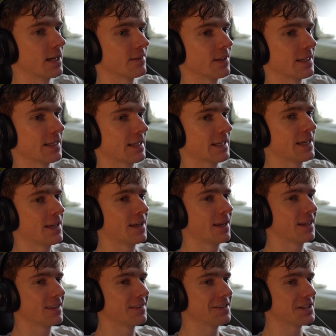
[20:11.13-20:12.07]
I think
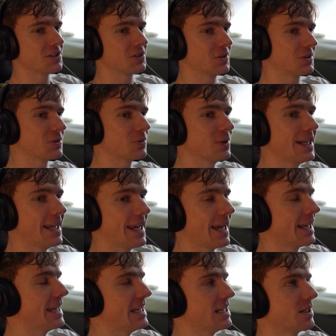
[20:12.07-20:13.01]
there's not really
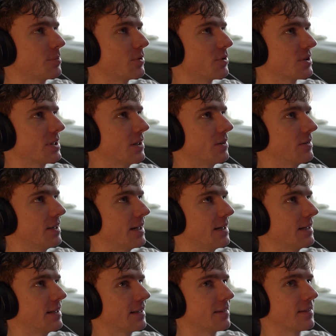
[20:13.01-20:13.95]
any esports out
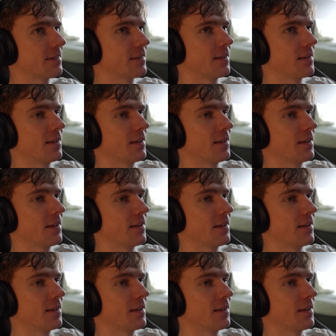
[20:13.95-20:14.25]
there that